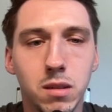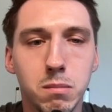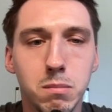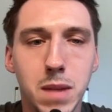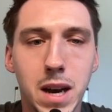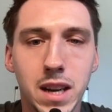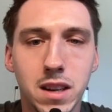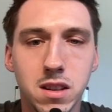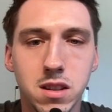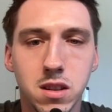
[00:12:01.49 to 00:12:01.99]
and
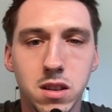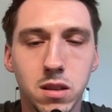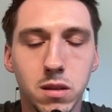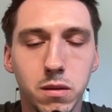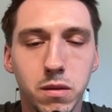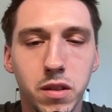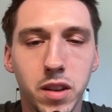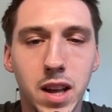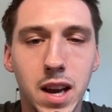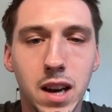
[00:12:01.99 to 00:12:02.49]

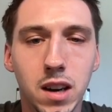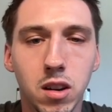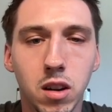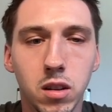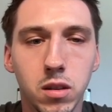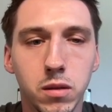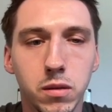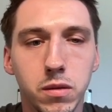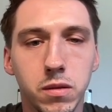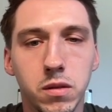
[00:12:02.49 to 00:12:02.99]
Maddison for that
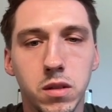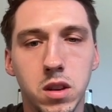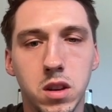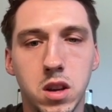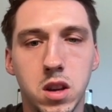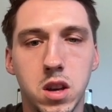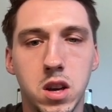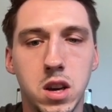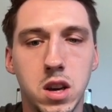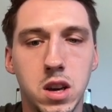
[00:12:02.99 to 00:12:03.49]
kind of
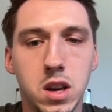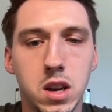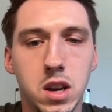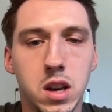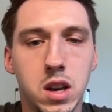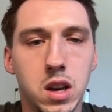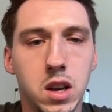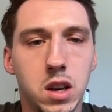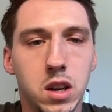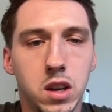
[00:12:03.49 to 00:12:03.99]

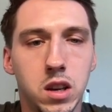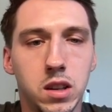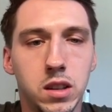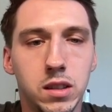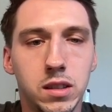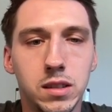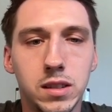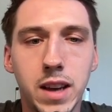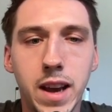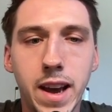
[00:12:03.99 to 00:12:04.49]

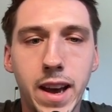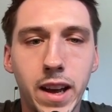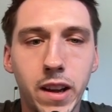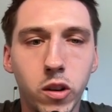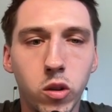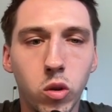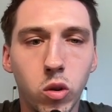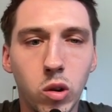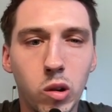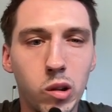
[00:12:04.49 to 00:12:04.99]

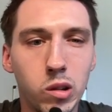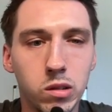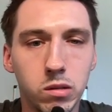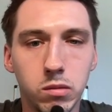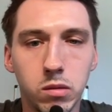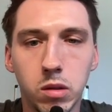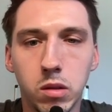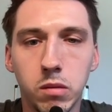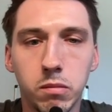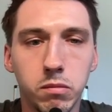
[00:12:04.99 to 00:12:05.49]
10 or
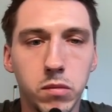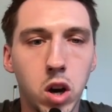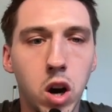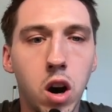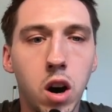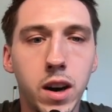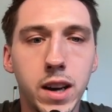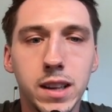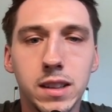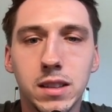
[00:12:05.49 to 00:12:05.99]

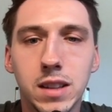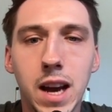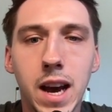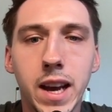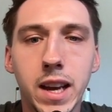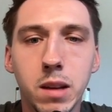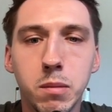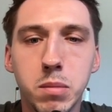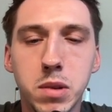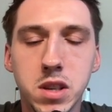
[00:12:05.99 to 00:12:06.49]
highest
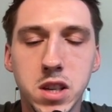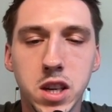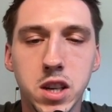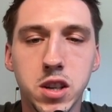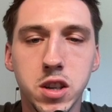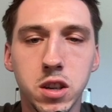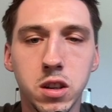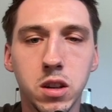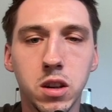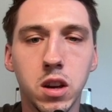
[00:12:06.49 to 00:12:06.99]
8
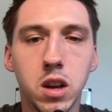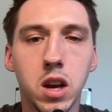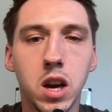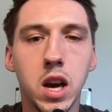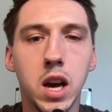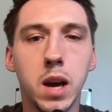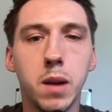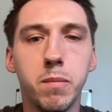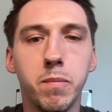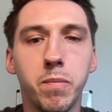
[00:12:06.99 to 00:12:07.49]
position.
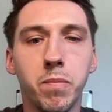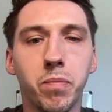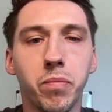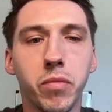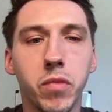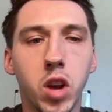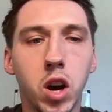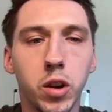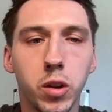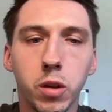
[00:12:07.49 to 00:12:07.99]

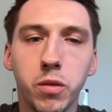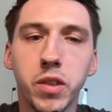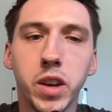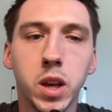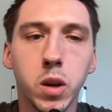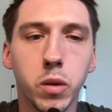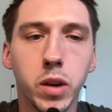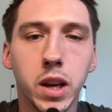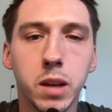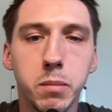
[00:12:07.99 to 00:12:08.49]
I do think
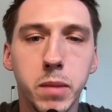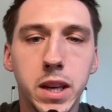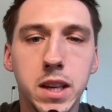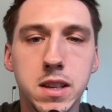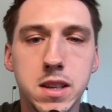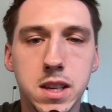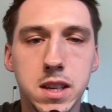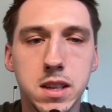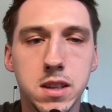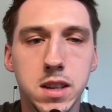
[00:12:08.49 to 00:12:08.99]
he'll get
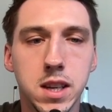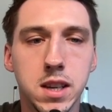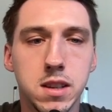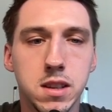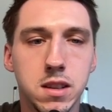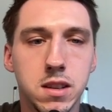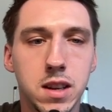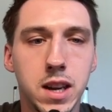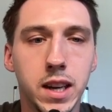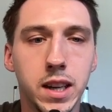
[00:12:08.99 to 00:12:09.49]
minutes this
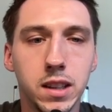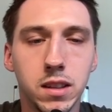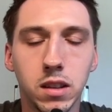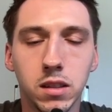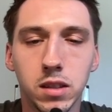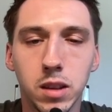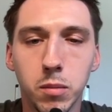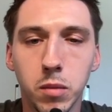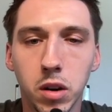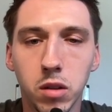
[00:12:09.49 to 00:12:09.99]
season, and he
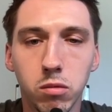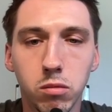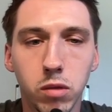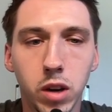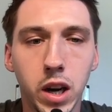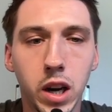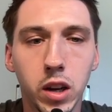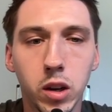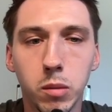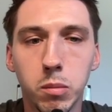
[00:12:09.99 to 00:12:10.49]
does seem like a
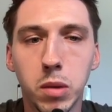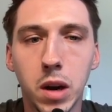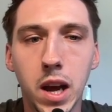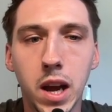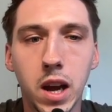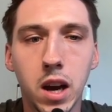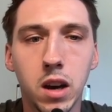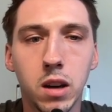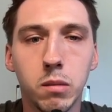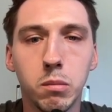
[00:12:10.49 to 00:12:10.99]
really good
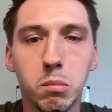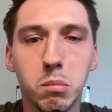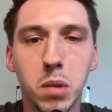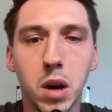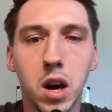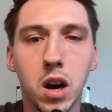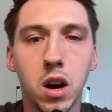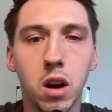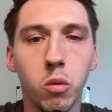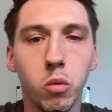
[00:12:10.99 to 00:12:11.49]
player,
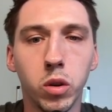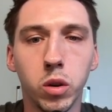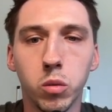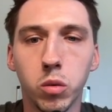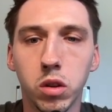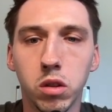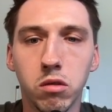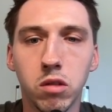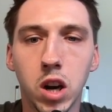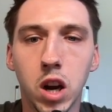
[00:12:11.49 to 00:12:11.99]
but I wouldn't
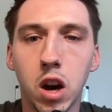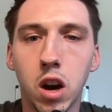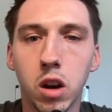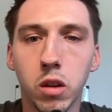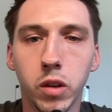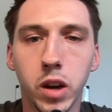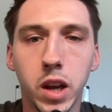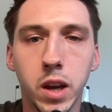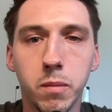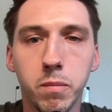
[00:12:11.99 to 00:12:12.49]
want to rely
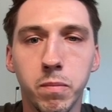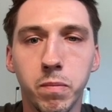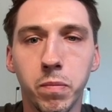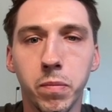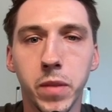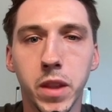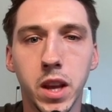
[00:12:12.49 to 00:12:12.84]
on him.